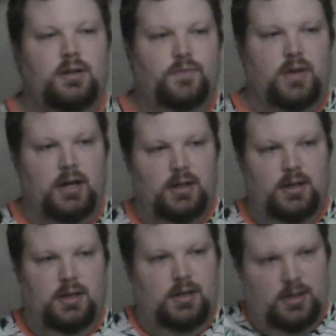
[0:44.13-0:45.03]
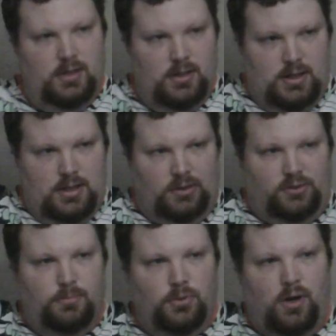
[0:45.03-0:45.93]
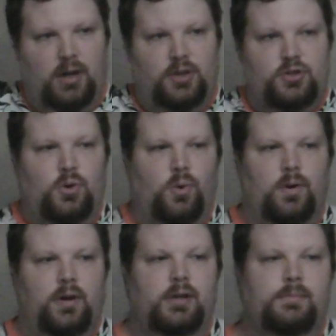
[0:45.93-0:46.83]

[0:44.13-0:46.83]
I've got some little cottage quarry,